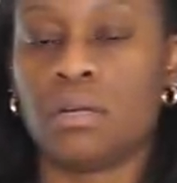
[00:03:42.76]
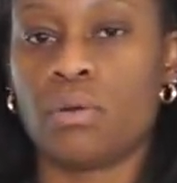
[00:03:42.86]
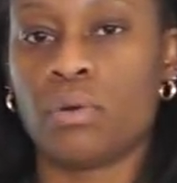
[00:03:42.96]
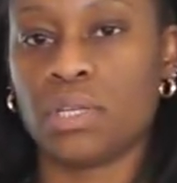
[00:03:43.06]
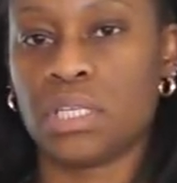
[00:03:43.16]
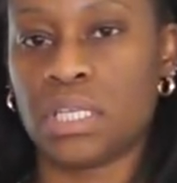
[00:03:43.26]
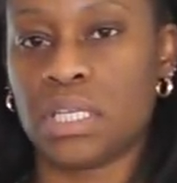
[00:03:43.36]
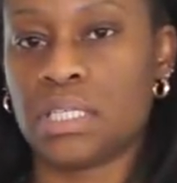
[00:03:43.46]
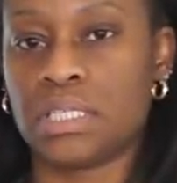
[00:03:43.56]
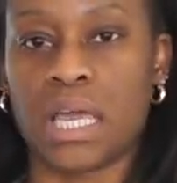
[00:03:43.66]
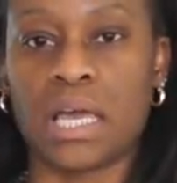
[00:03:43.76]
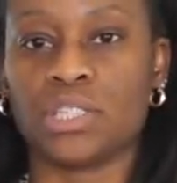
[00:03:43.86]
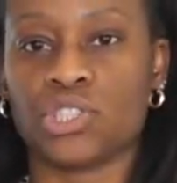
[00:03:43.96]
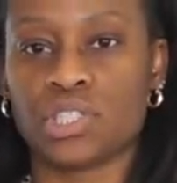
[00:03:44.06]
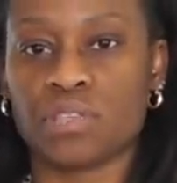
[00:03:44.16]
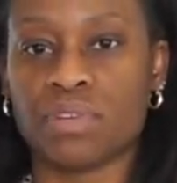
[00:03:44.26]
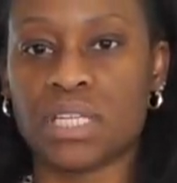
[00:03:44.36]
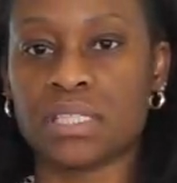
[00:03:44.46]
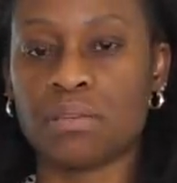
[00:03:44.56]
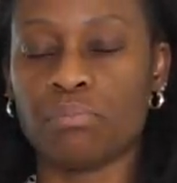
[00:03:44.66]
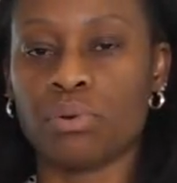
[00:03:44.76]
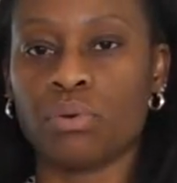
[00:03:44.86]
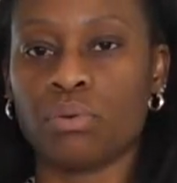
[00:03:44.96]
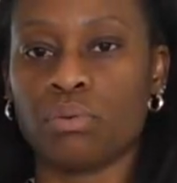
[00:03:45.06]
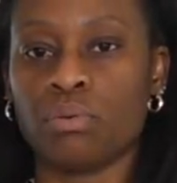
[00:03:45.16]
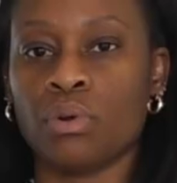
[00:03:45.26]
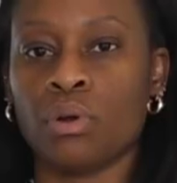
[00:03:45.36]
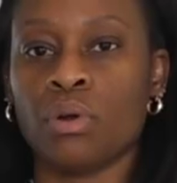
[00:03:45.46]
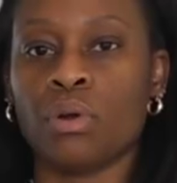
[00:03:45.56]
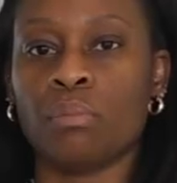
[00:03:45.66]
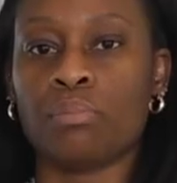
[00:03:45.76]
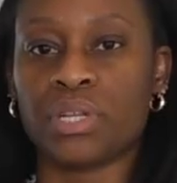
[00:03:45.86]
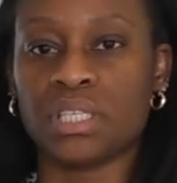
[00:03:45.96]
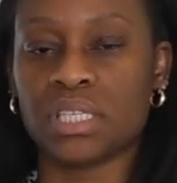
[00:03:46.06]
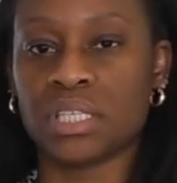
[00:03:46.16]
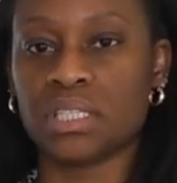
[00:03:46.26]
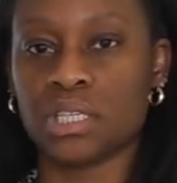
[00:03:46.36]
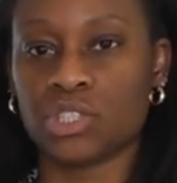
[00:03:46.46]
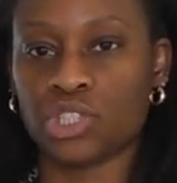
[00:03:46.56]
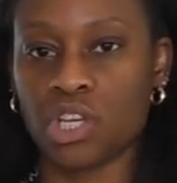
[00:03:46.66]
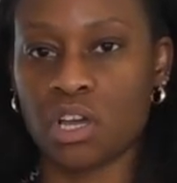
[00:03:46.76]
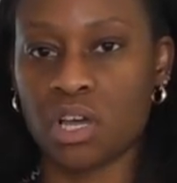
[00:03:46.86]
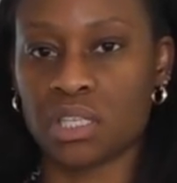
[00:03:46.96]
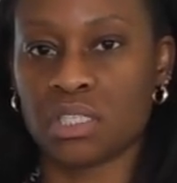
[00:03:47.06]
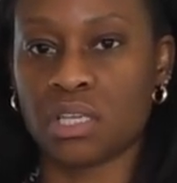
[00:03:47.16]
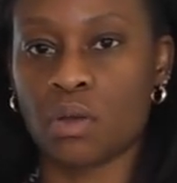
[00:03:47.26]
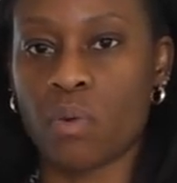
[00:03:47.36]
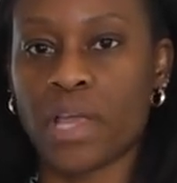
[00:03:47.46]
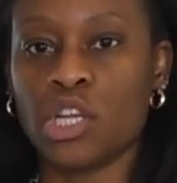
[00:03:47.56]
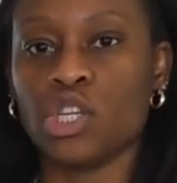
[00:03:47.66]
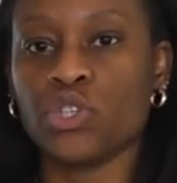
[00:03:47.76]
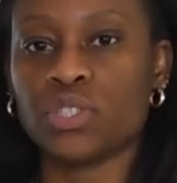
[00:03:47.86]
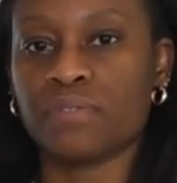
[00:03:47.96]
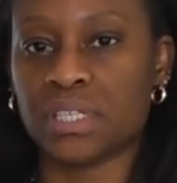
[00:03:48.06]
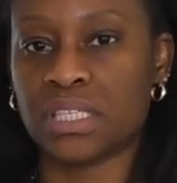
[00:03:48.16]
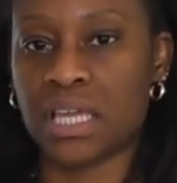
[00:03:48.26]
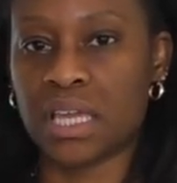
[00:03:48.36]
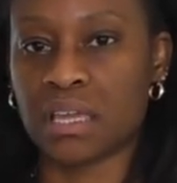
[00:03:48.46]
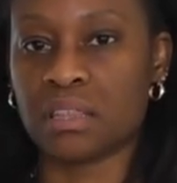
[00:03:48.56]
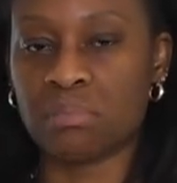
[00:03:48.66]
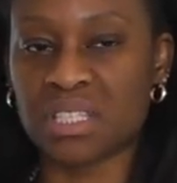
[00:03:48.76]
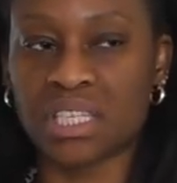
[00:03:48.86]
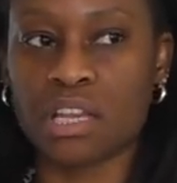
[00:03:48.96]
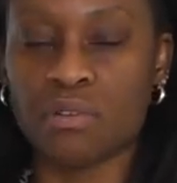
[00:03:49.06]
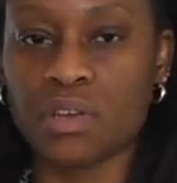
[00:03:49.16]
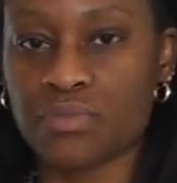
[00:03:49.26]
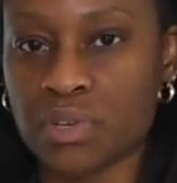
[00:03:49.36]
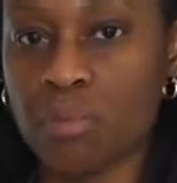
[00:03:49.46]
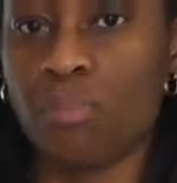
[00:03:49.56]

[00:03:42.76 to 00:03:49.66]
all you need, yeah, it's just a really simple printed shirt, quite loose fitting. The material is really